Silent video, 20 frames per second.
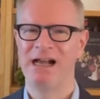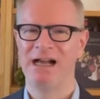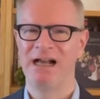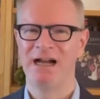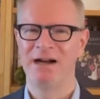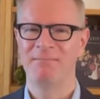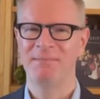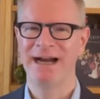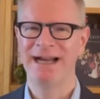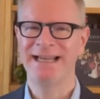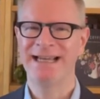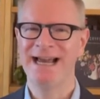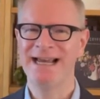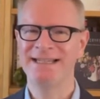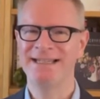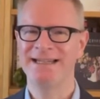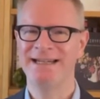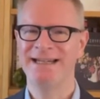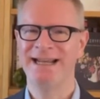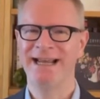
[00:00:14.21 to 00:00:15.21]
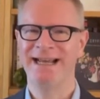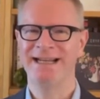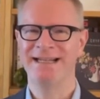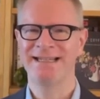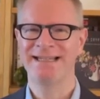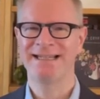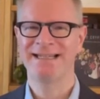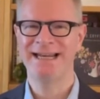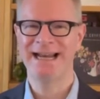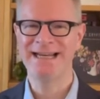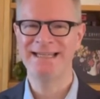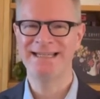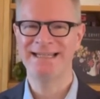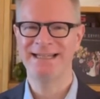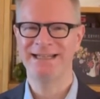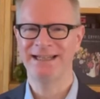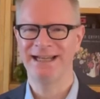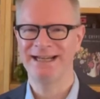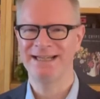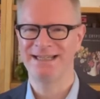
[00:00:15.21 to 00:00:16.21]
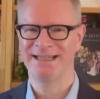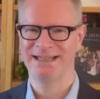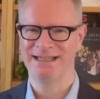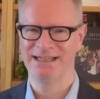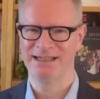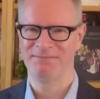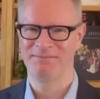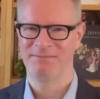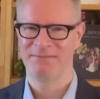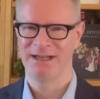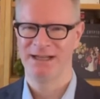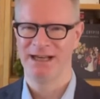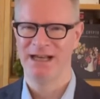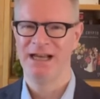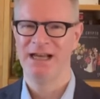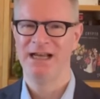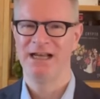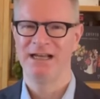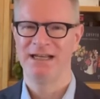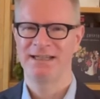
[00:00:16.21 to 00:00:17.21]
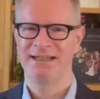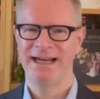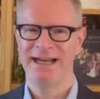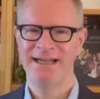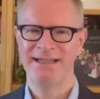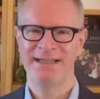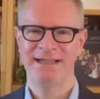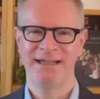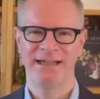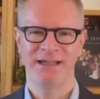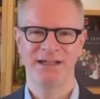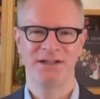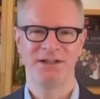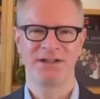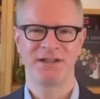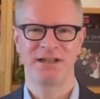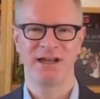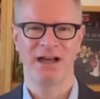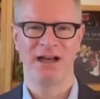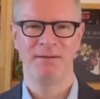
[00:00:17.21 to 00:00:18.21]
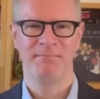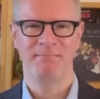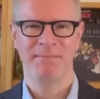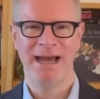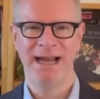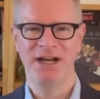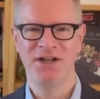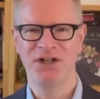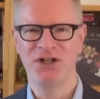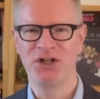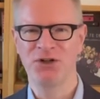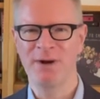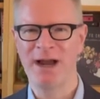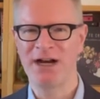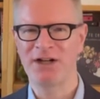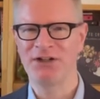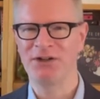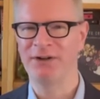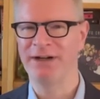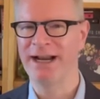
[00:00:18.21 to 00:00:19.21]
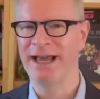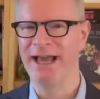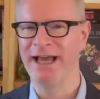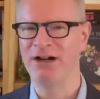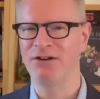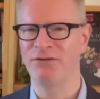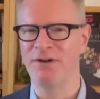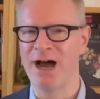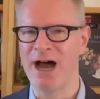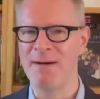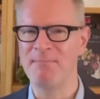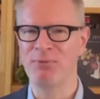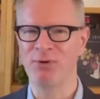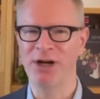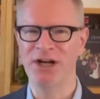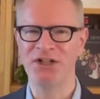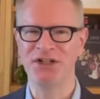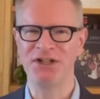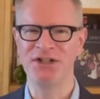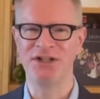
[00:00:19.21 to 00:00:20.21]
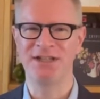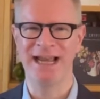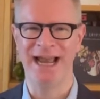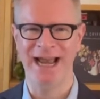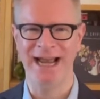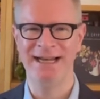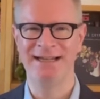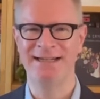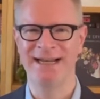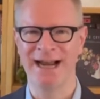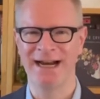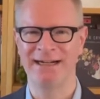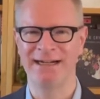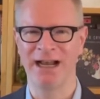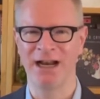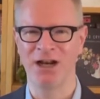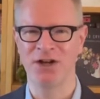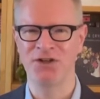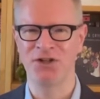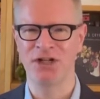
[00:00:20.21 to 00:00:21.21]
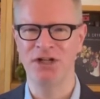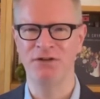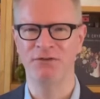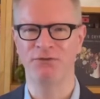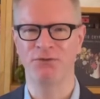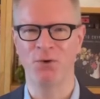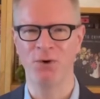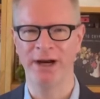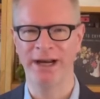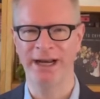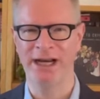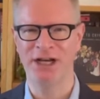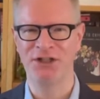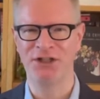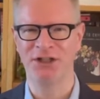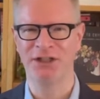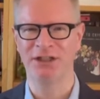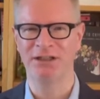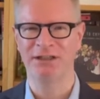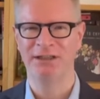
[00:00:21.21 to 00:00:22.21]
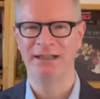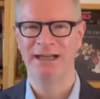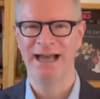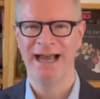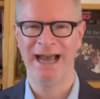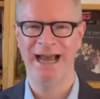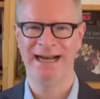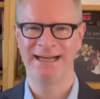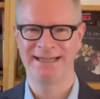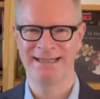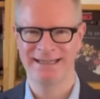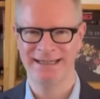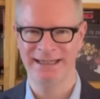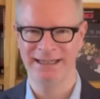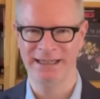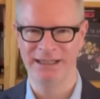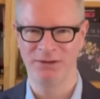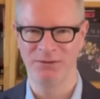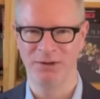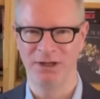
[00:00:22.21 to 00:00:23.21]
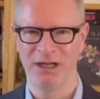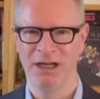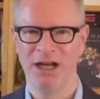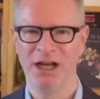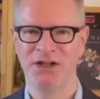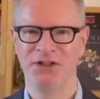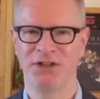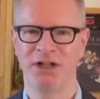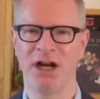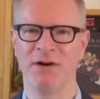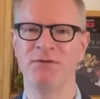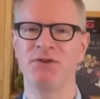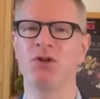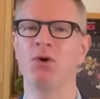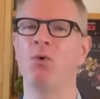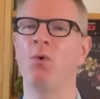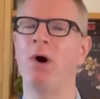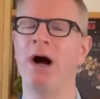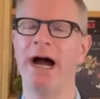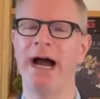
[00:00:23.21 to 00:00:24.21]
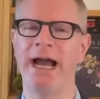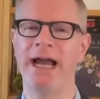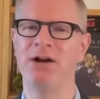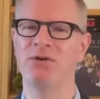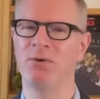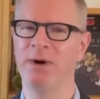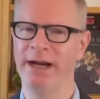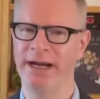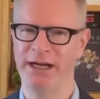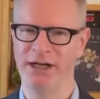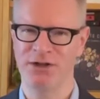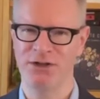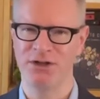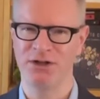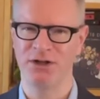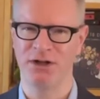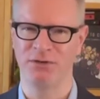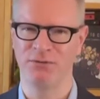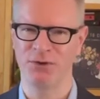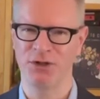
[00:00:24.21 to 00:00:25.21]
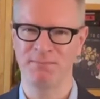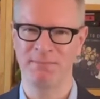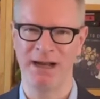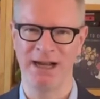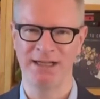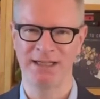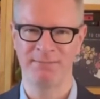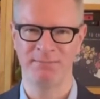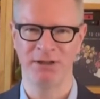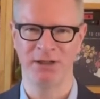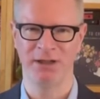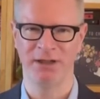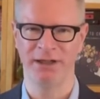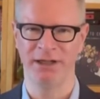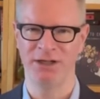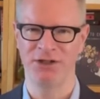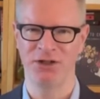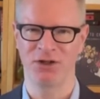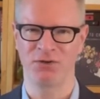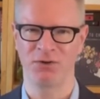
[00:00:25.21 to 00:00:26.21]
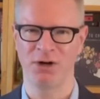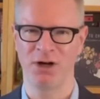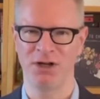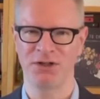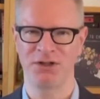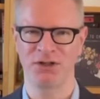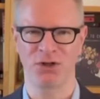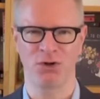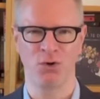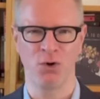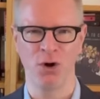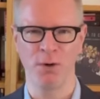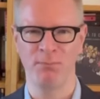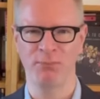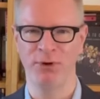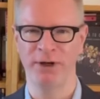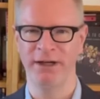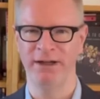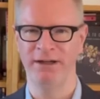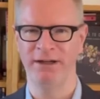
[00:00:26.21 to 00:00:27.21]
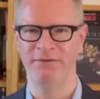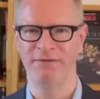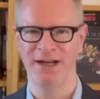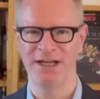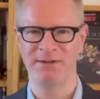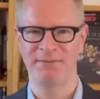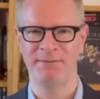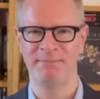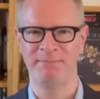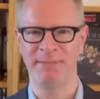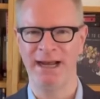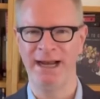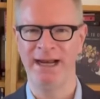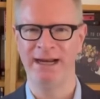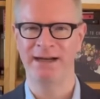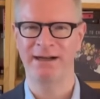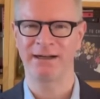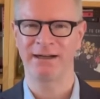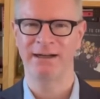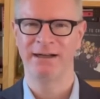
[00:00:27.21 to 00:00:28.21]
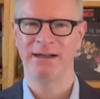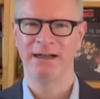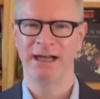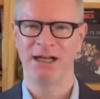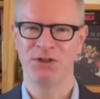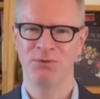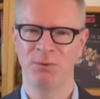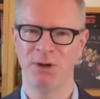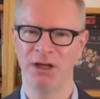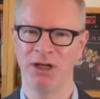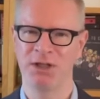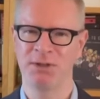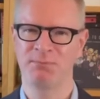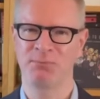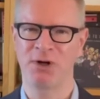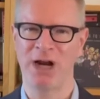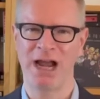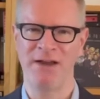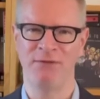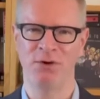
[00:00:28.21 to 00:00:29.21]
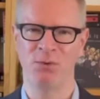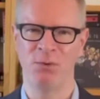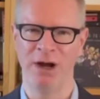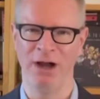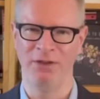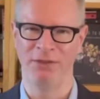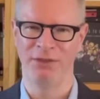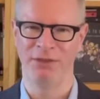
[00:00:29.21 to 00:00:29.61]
My guest today is Stacey Lacy. Stacey is Managing Director and Head of Operations and Technology for Asia at Citi. She covers a wide range of responsibilities across the corporate, investment bank, as well as private wealth.